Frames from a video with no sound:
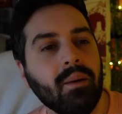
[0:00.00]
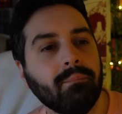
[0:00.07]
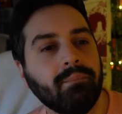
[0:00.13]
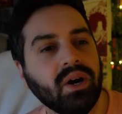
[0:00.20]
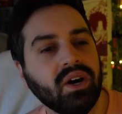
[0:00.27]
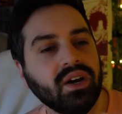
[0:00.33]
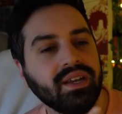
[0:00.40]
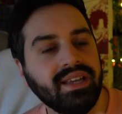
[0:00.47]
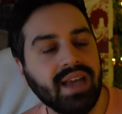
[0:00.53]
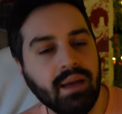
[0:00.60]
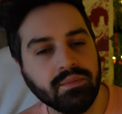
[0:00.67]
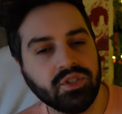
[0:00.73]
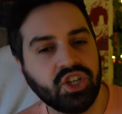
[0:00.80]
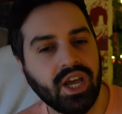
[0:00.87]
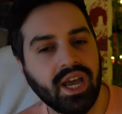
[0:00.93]
But
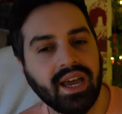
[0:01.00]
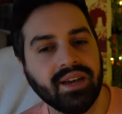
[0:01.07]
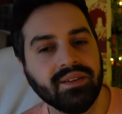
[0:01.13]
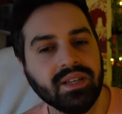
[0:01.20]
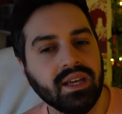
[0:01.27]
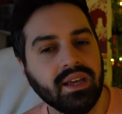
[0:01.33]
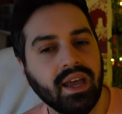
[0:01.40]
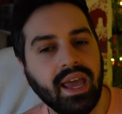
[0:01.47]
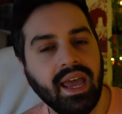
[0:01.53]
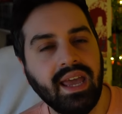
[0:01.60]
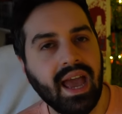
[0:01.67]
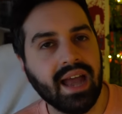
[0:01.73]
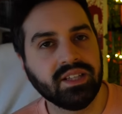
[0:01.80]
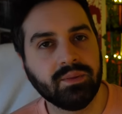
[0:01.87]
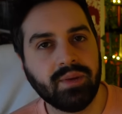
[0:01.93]
Yamcha,
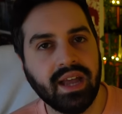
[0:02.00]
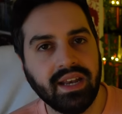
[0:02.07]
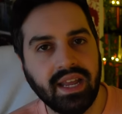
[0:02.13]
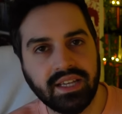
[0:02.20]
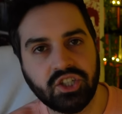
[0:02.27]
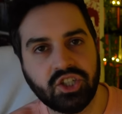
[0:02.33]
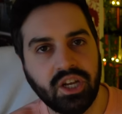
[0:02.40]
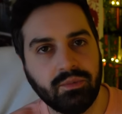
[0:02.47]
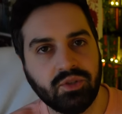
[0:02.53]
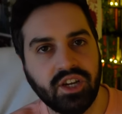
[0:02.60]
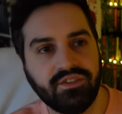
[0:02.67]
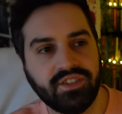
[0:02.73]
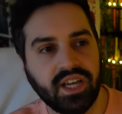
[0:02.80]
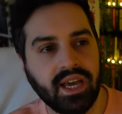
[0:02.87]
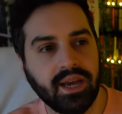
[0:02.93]
he ends up getting his
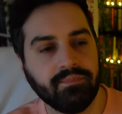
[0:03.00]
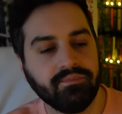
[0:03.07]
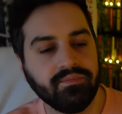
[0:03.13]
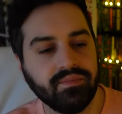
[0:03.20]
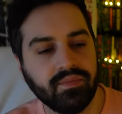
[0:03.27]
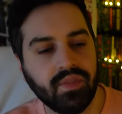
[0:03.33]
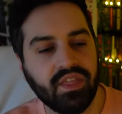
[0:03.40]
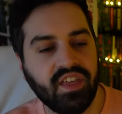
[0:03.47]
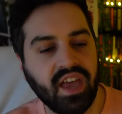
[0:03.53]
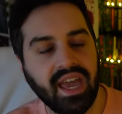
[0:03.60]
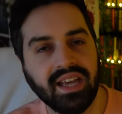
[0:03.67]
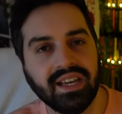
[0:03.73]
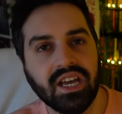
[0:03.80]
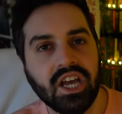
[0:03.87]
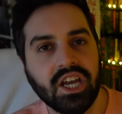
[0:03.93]
shapeshifter
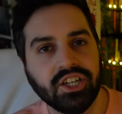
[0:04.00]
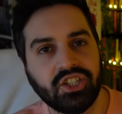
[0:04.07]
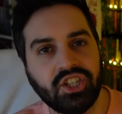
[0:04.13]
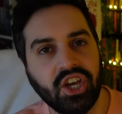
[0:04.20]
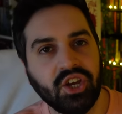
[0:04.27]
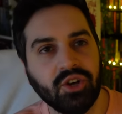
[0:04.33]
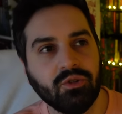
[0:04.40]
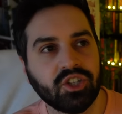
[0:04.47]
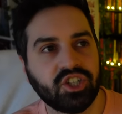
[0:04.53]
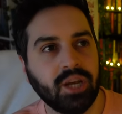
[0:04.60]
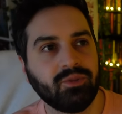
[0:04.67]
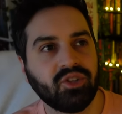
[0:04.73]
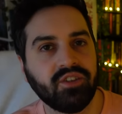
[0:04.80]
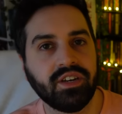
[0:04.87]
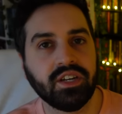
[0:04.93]
thing to
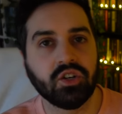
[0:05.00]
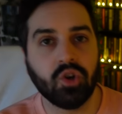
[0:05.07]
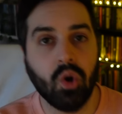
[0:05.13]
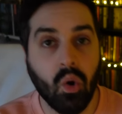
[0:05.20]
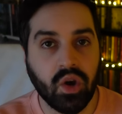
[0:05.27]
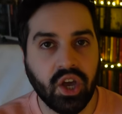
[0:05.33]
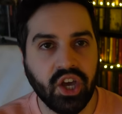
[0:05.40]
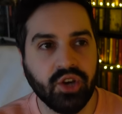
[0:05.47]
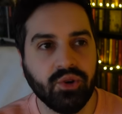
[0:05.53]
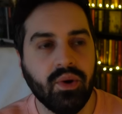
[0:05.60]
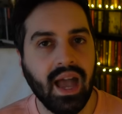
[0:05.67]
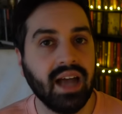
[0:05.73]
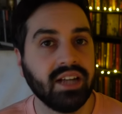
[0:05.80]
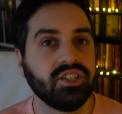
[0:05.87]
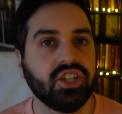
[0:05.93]
shapeshift into Goku
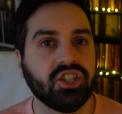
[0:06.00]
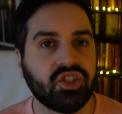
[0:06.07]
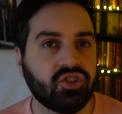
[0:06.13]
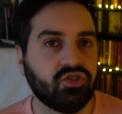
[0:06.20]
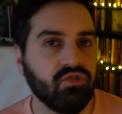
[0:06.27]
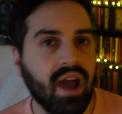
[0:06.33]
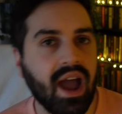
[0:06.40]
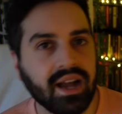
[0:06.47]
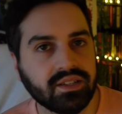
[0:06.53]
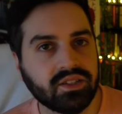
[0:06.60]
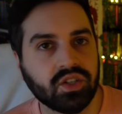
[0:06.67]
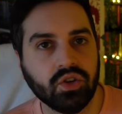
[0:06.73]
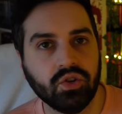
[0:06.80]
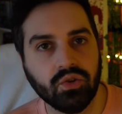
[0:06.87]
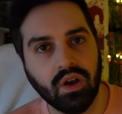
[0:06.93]
and
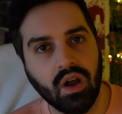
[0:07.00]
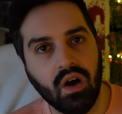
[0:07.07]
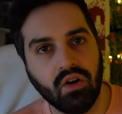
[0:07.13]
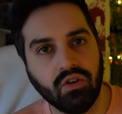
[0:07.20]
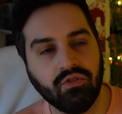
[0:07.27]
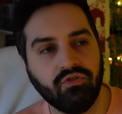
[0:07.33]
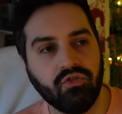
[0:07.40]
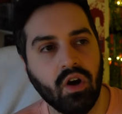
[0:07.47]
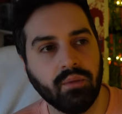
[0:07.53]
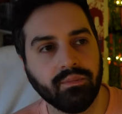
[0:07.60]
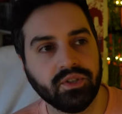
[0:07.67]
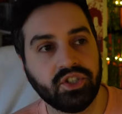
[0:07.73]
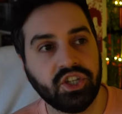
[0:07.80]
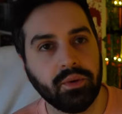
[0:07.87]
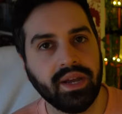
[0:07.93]
distracts Oolong
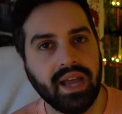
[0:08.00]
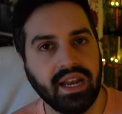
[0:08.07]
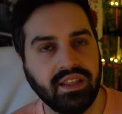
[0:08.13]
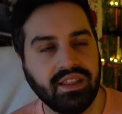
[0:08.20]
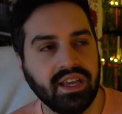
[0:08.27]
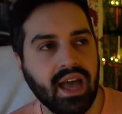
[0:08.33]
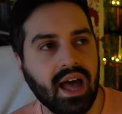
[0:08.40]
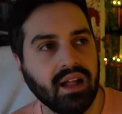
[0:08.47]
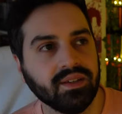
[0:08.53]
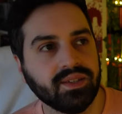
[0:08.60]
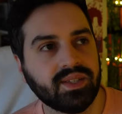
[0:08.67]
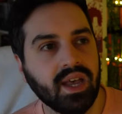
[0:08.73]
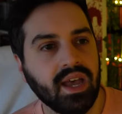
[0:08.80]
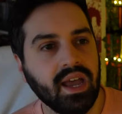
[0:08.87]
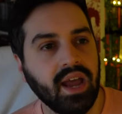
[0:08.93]
from doing anything
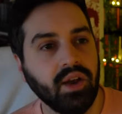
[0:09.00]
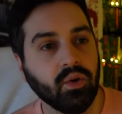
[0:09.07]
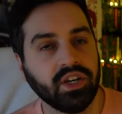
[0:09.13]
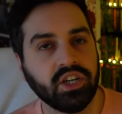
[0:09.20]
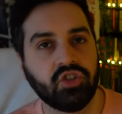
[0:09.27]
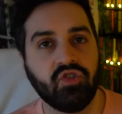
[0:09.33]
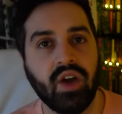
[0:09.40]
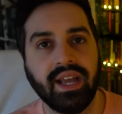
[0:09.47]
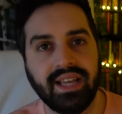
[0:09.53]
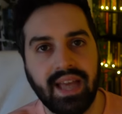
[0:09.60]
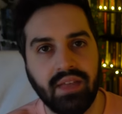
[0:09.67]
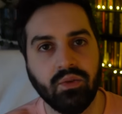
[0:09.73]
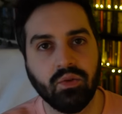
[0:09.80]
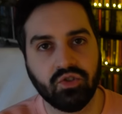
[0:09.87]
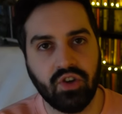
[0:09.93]
else in order to try and
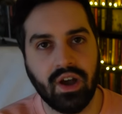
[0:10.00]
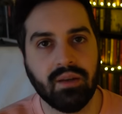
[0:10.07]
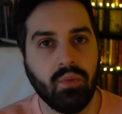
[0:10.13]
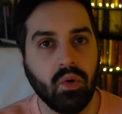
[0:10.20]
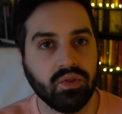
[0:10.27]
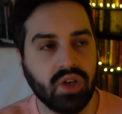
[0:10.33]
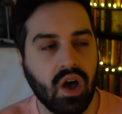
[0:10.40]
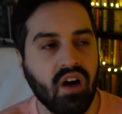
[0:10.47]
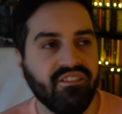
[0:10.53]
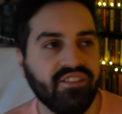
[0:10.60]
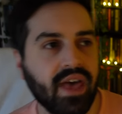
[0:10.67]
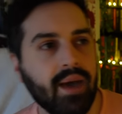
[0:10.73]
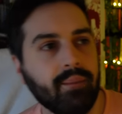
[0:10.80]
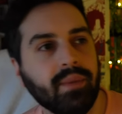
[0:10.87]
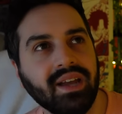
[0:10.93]
get those Dragon Balls off
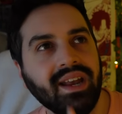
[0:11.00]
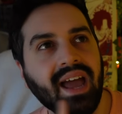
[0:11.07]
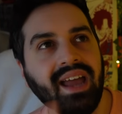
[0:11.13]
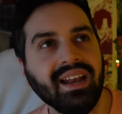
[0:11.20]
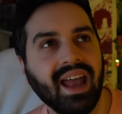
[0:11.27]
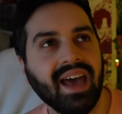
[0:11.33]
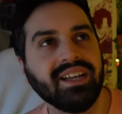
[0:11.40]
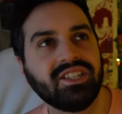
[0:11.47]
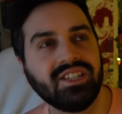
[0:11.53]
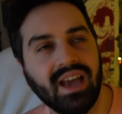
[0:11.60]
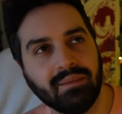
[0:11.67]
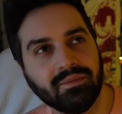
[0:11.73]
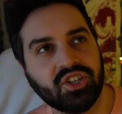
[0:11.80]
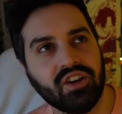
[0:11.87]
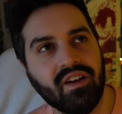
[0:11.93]
them. And I liked
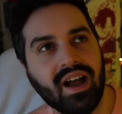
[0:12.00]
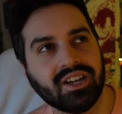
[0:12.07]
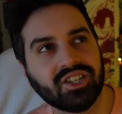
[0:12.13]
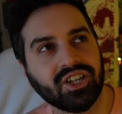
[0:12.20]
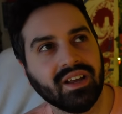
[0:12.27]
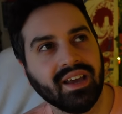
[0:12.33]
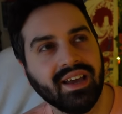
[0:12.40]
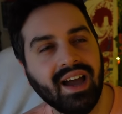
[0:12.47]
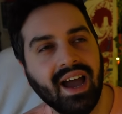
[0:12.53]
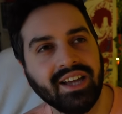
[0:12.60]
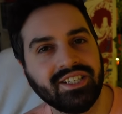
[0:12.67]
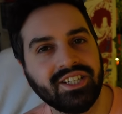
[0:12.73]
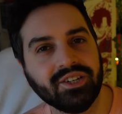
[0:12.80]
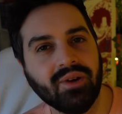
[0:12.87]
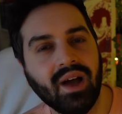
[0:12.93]
Yamcha actually, I
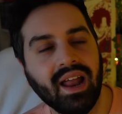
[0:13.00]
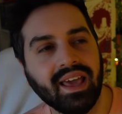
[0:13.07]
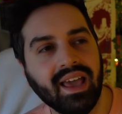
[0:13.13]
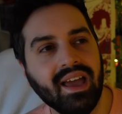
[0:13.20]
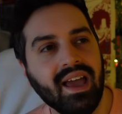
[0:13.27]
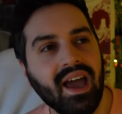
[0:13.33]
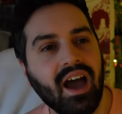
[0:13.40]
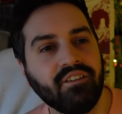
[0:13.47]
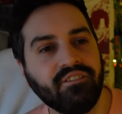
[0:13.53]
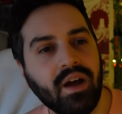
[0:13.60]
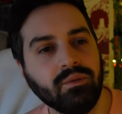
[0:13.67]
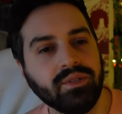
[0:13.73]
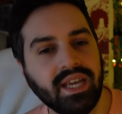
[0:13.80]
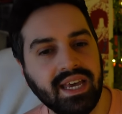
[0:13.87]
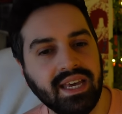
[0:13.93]
do. I, I
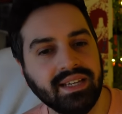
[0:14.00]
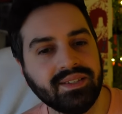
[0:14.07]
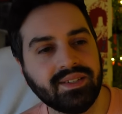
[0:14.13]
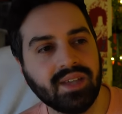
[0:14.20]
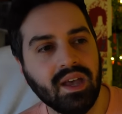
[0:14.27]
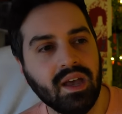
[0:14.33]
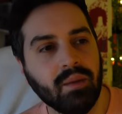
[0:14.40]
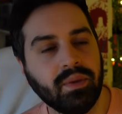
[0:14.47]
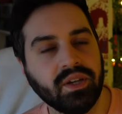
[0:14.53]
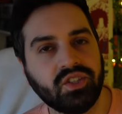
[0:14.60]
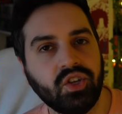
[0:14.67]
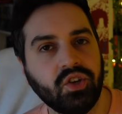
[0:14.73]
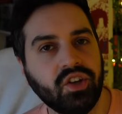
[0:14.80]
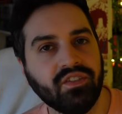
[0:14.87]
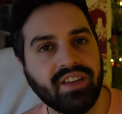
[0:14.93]
found his
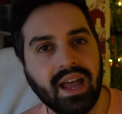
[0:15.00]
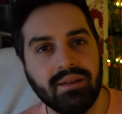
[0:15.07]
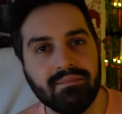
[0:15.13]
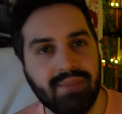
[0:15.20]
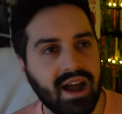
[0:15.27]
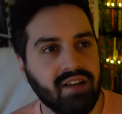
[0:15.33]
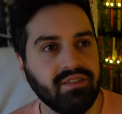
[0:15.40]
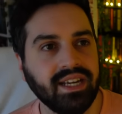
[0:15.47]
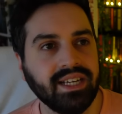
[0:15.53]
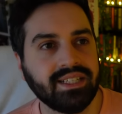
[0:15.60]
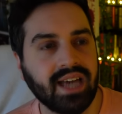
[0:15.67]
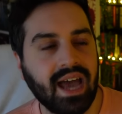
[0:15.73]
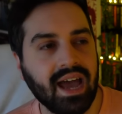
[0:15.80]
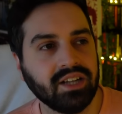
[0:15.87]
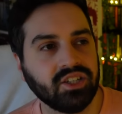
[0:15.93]
pursuit of getting married
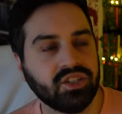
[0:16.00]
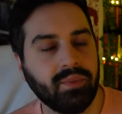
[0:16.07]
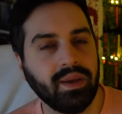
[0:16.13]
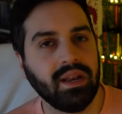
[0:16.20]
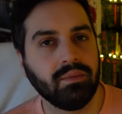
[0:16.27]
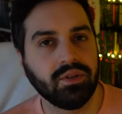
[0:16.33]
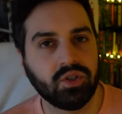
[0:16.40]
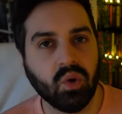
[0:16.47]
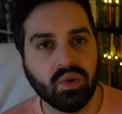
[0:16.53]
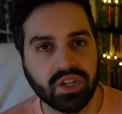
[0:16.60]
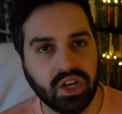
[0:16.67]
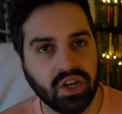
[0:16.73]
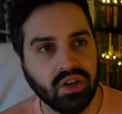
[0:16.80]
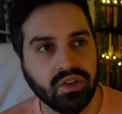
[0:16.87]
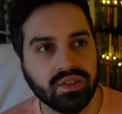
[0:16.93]
and just being able to talk
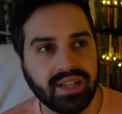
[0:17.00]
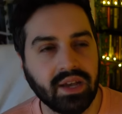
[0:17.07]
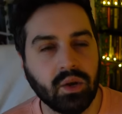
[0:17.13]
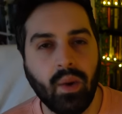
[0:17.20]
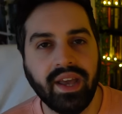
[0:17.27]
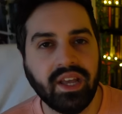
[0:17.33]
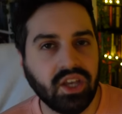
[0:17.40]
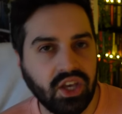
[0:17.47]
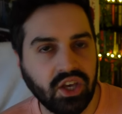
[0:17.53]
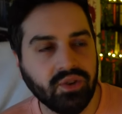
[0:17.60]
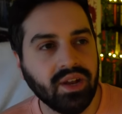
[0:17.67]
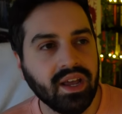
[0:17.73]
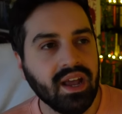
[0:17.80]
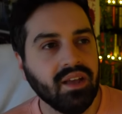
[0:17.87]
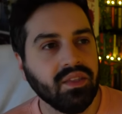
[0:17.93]
to girls, like quite cute.